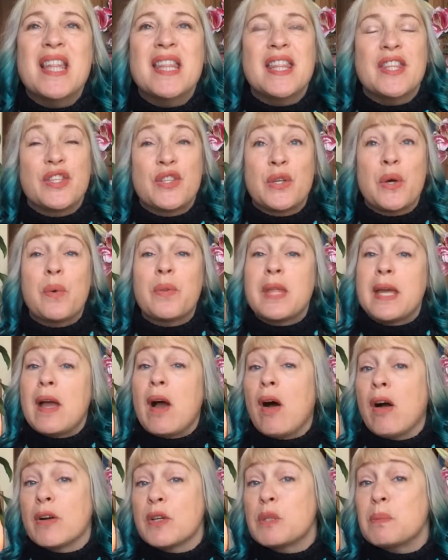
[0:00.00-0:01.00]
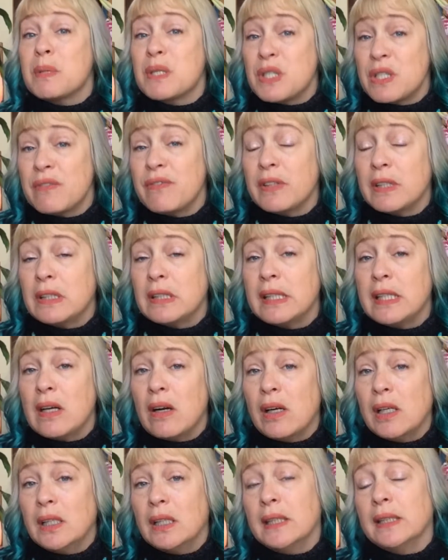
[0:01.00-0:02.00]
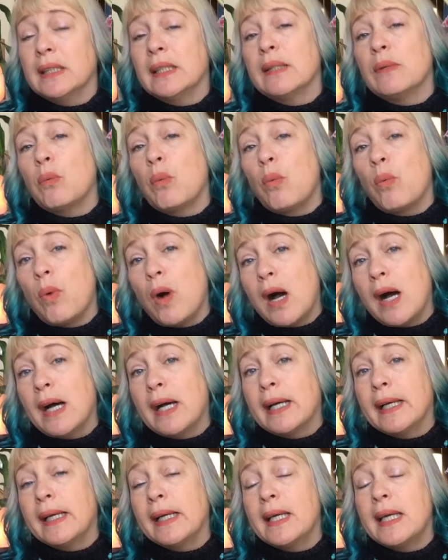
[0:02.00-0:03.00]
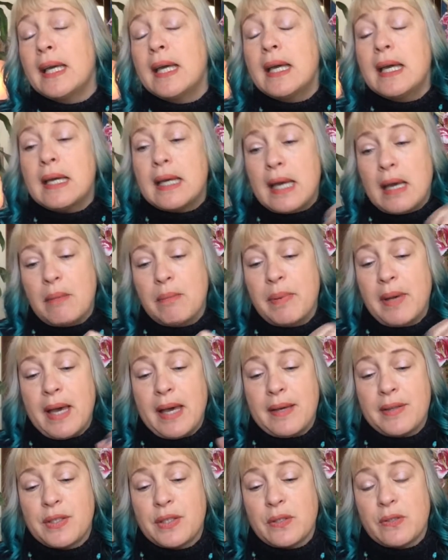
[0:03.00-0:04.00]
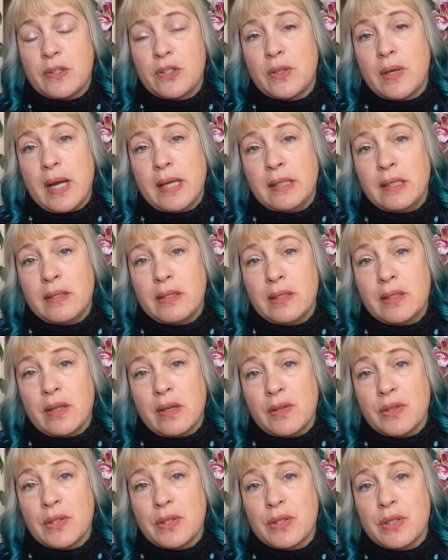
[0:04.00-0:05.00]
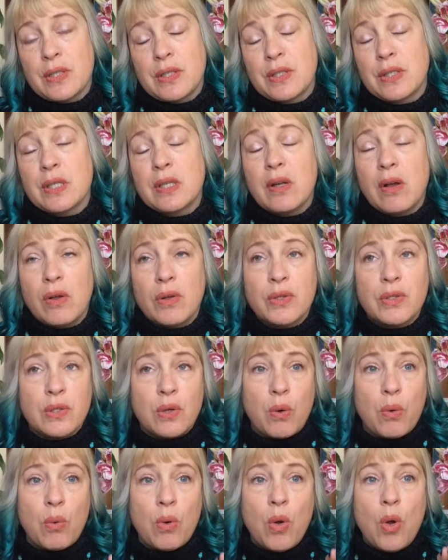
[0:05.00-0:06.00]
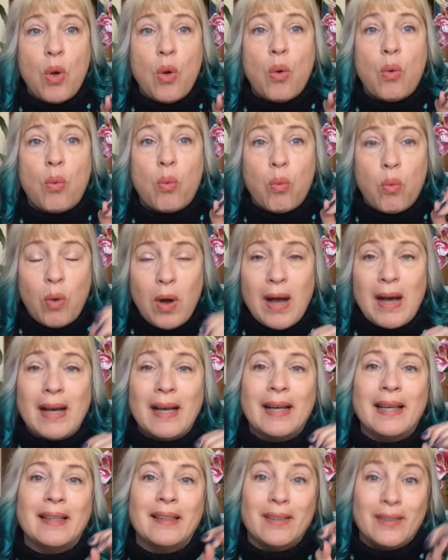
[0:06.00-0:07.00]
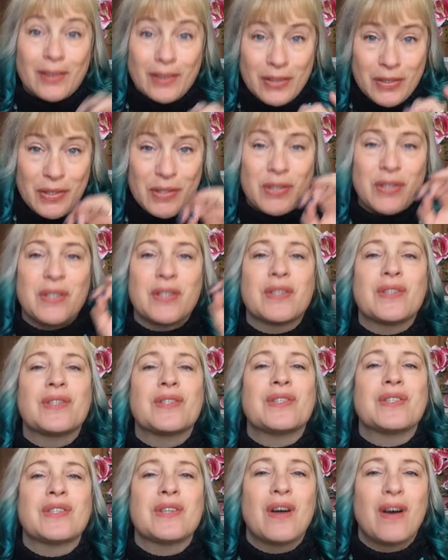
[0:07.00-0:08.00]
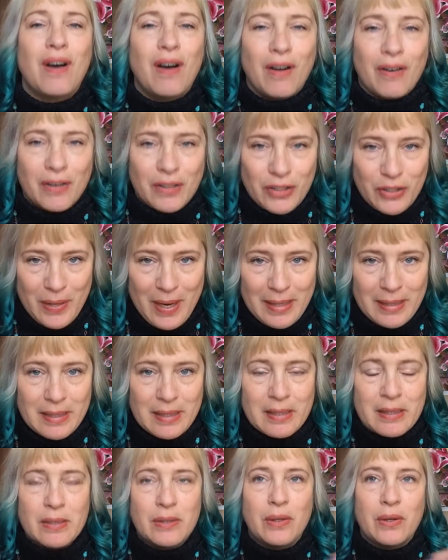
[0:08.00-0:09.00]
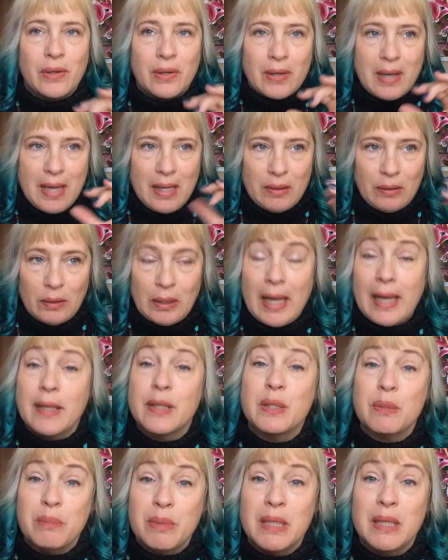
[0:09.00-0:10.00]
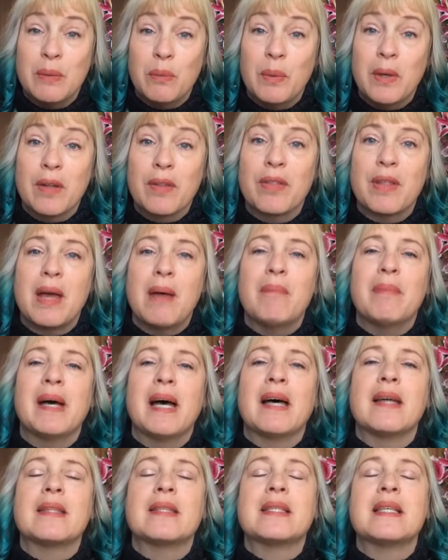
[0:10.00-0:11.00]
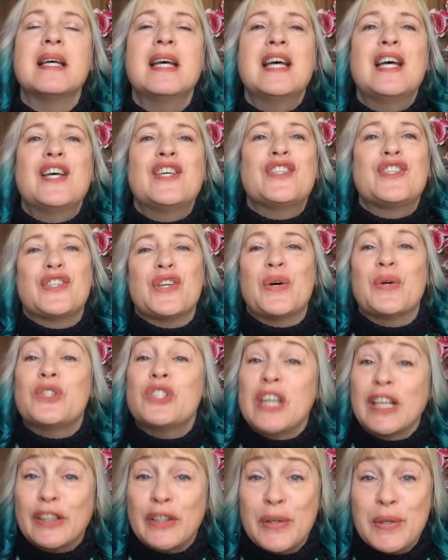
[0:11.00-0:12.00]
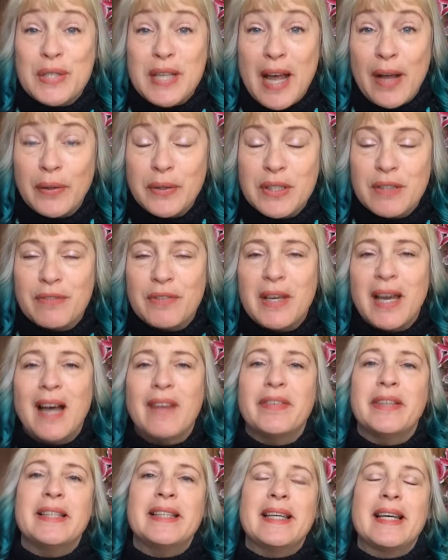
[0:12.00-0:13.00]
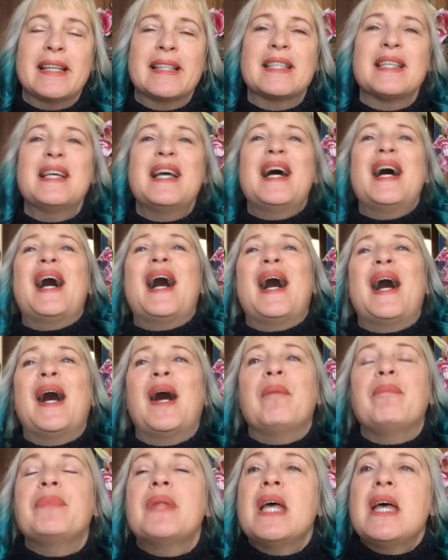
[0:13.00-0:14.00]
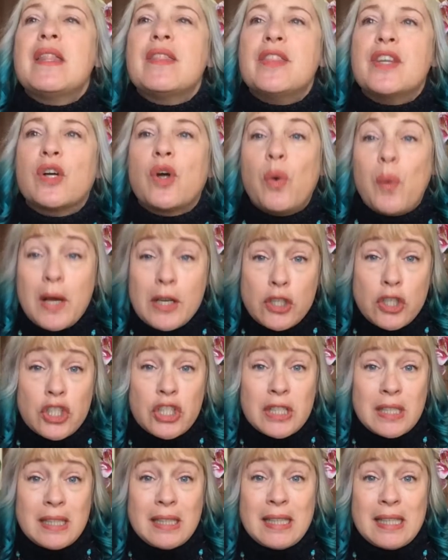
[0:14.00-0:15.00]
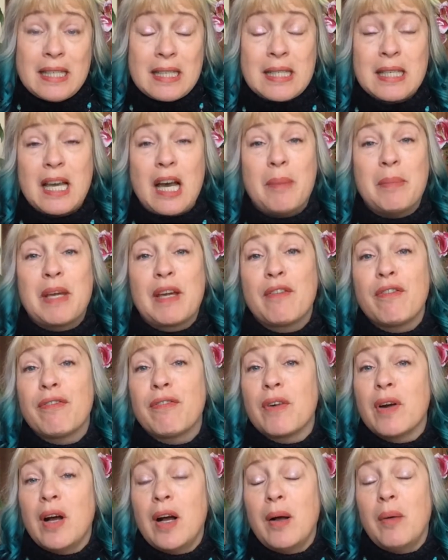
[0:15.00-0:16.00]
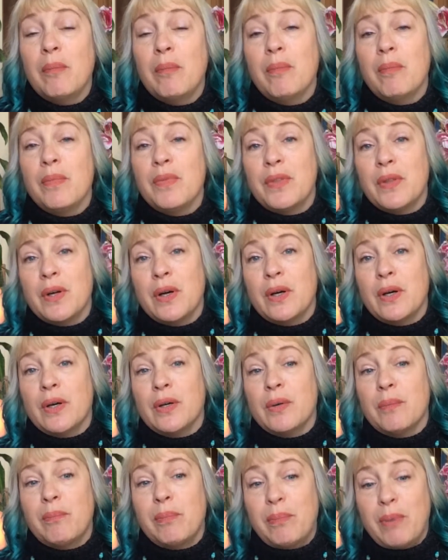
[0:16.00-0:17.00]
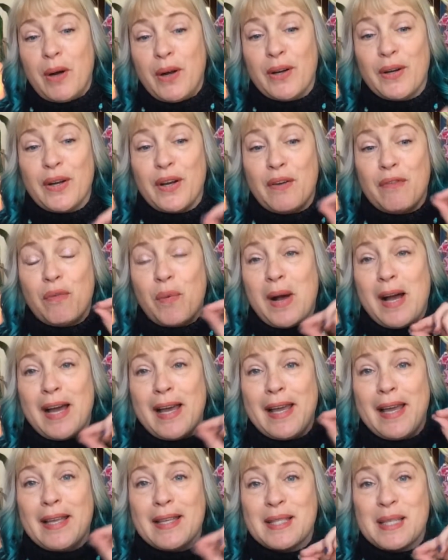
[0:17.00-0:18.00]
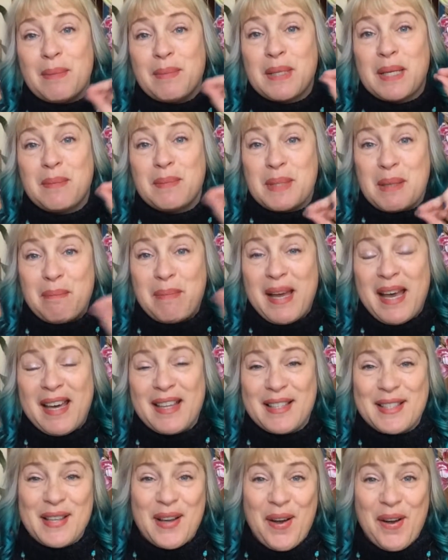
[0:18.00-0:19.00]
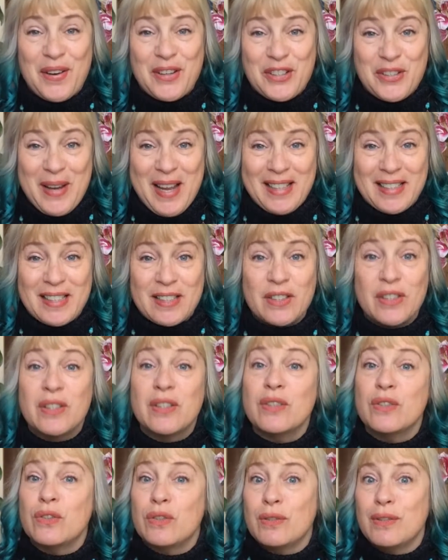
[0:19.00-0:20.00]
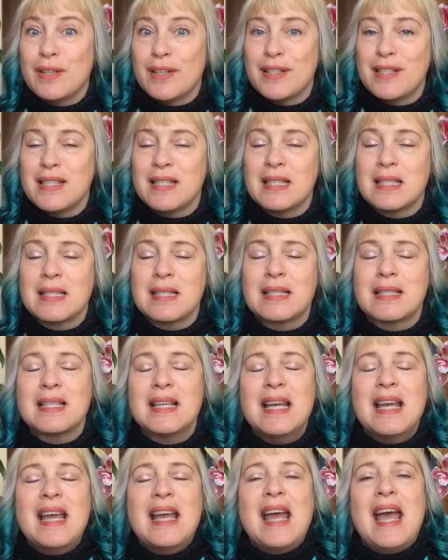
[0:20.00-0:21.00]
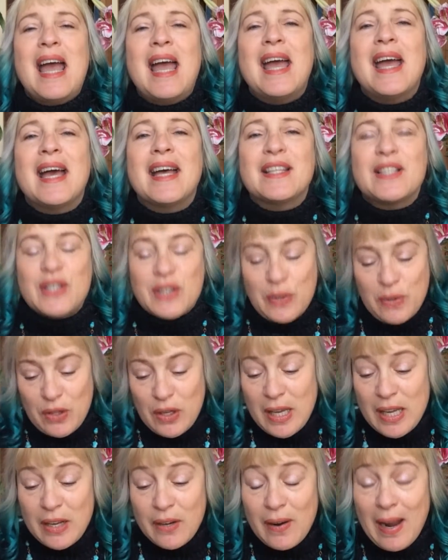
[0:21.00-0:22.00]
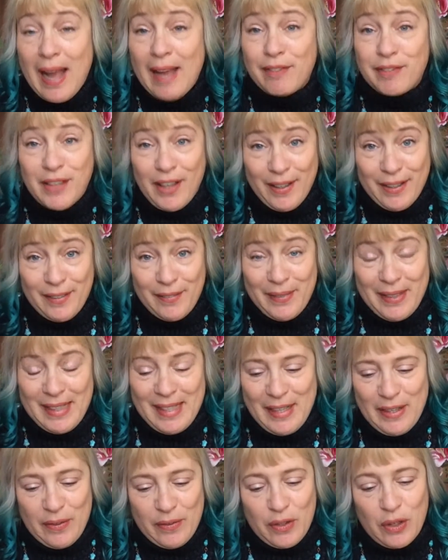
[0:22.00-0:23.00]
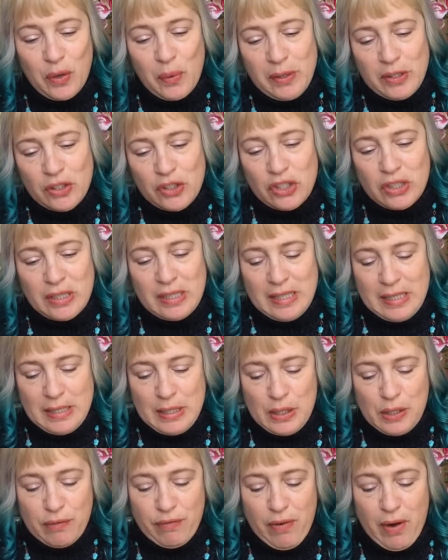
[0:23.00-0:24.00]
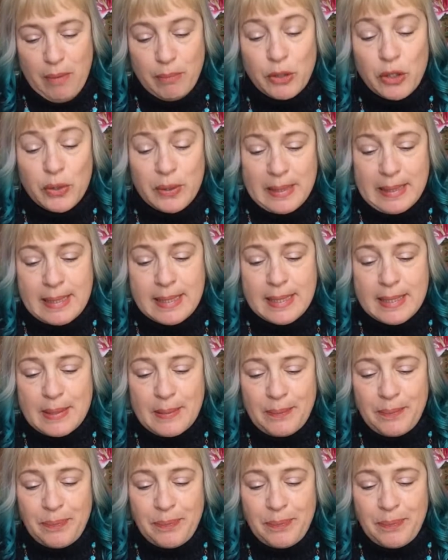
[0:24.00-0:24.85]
So they are specifically on why empaths are attracted to narcissists and also why narcissists are attracted or like to be with empaths. So check those out if you haven't yet. The question is coming from the part of why sometimes empaths are attracted to narcissists. And so here, I've got it right here. The question is from Chris.